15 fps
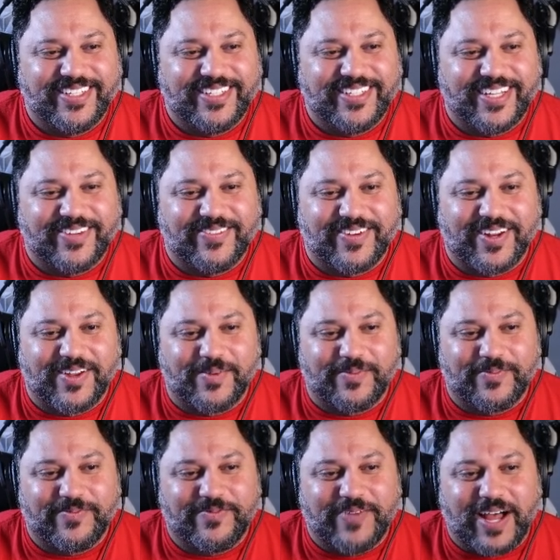gonna
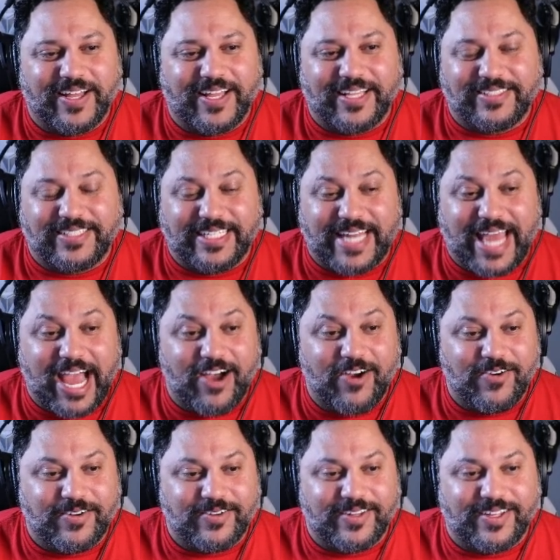and see,
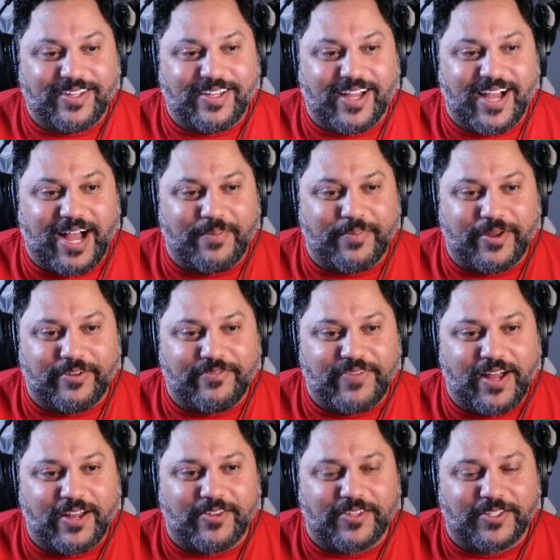now I'm gonna
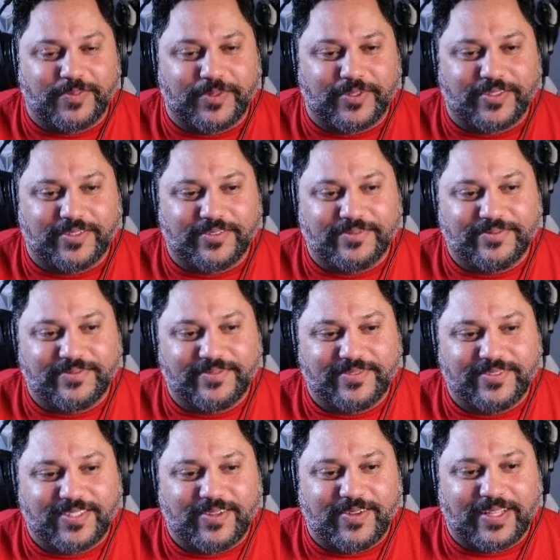follow this person.
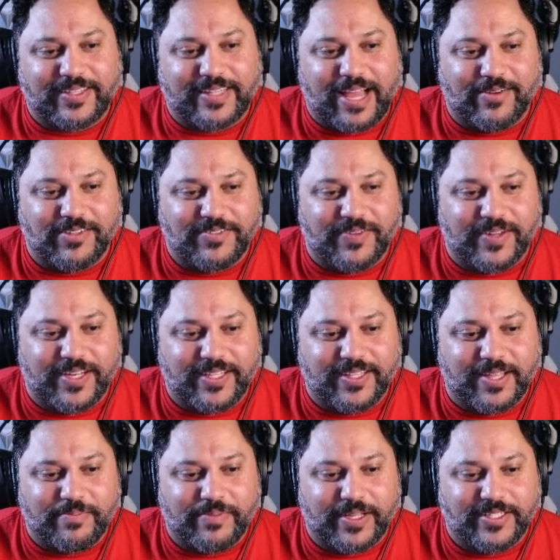So I'm like, that was funny. They
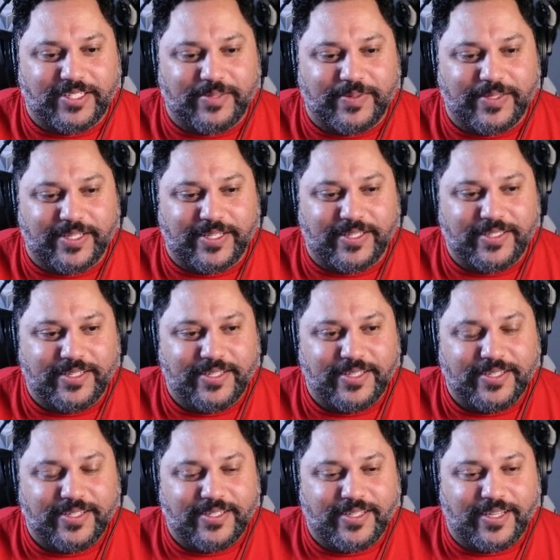played DVD,
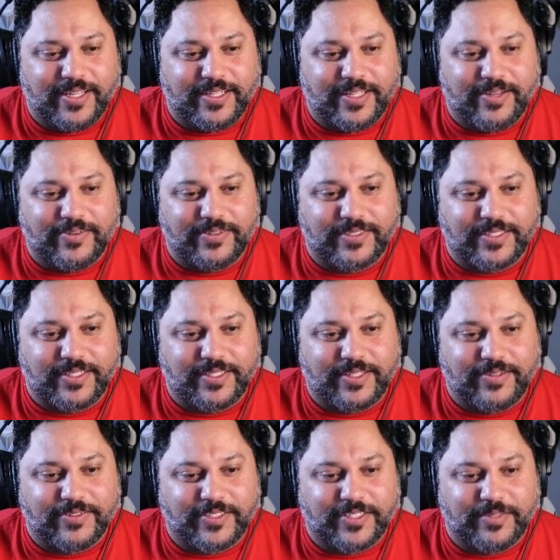and that was
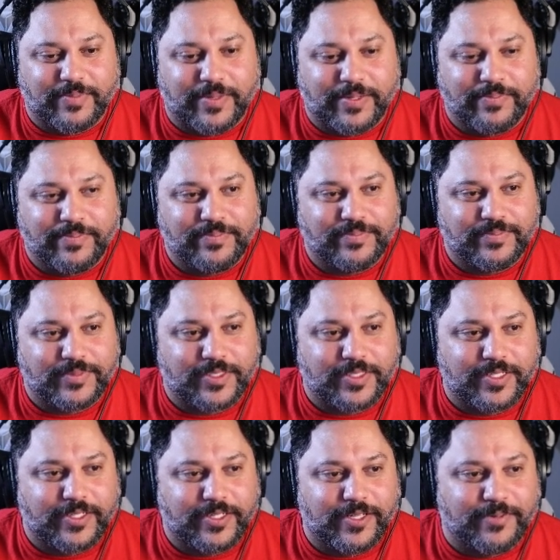a good meme. So
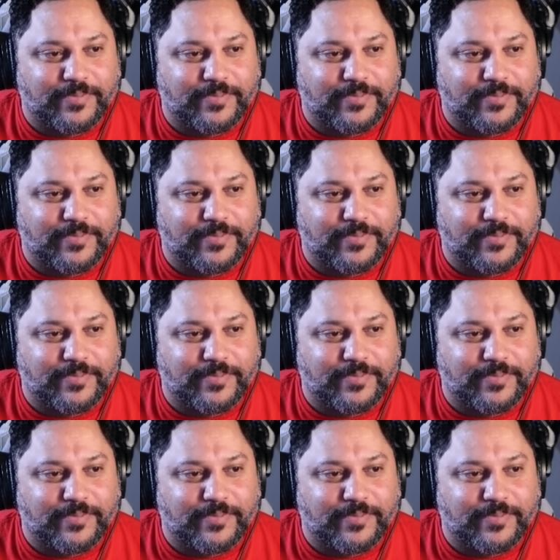there you go.